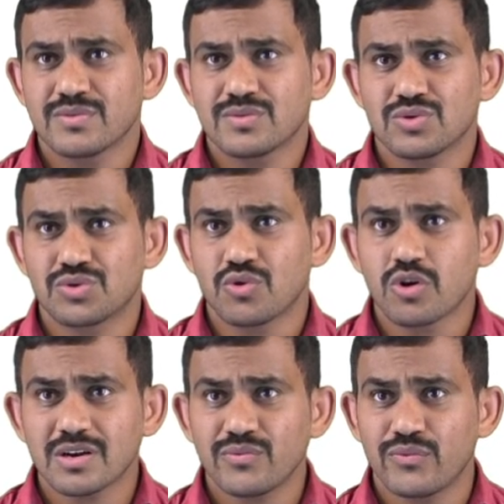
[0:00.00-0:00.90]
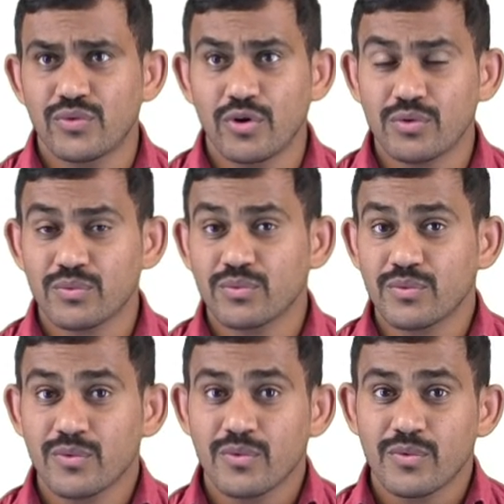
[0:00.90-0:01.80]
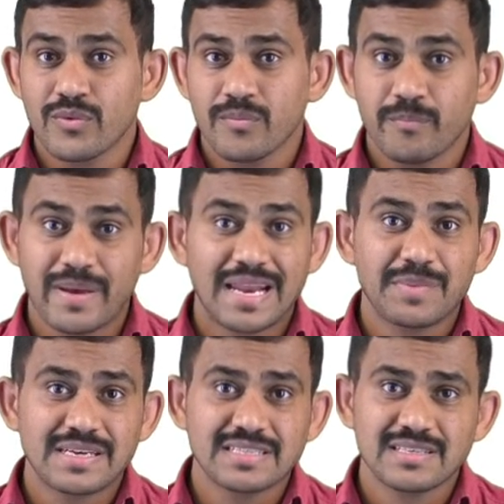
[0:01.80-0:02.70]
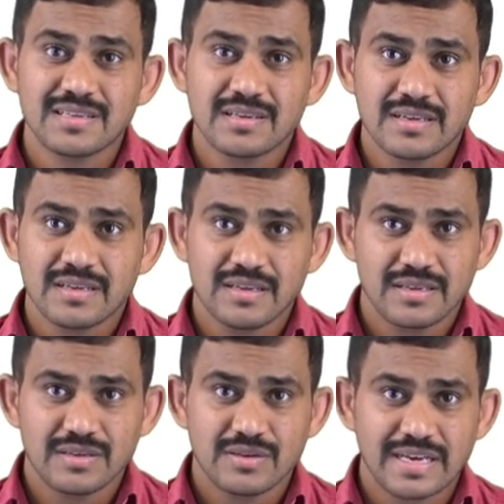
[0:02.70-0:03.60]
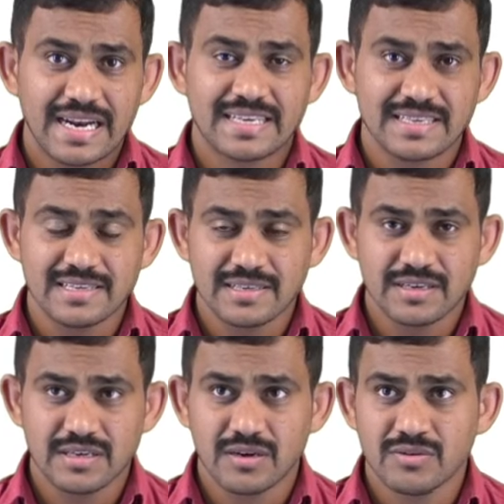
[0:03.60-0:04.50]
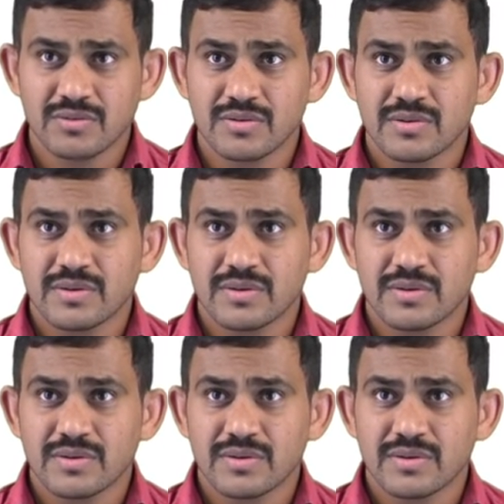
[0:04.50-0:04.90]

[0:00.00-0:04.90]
So total 4 parameters connected. Now